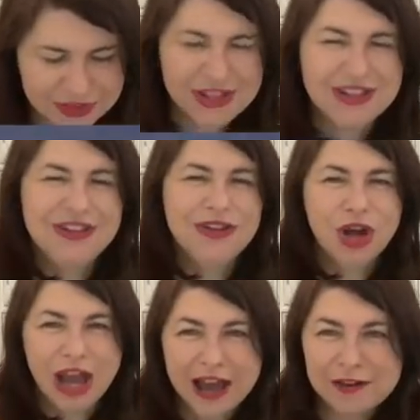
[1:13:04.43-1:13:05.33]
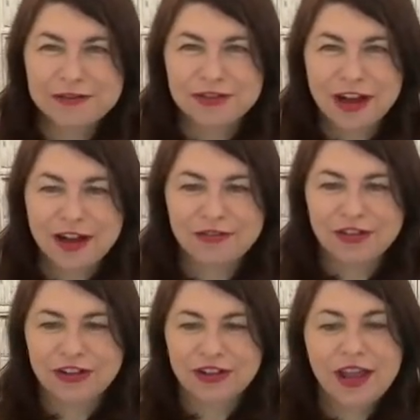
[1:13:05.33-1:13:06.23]
so that you have to have
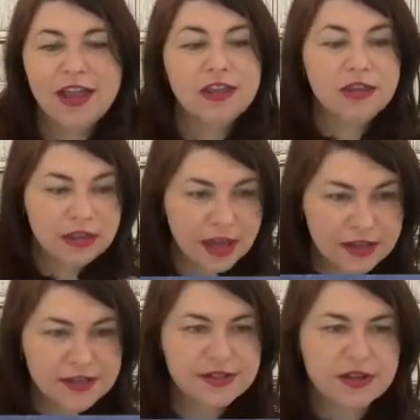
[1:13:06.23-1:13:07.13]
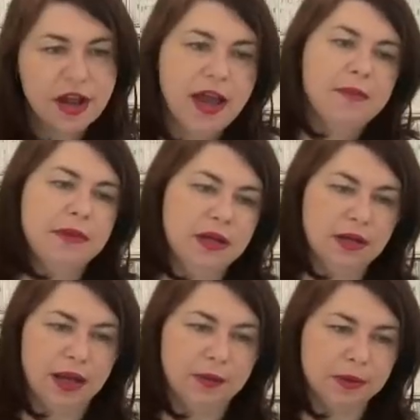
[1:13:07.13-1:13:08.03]
it. Yes, I am an
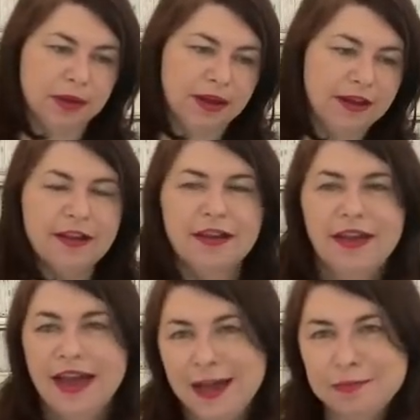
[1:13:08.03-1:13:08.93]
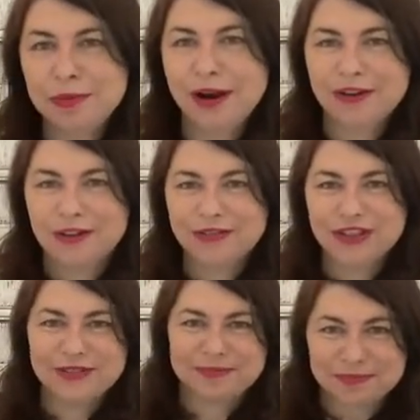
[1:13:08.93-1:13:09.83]
enabler and proud of
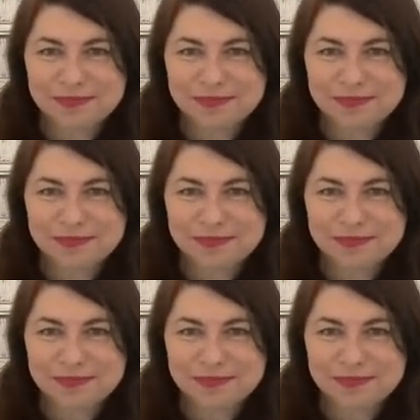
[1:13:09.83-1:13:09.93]
it.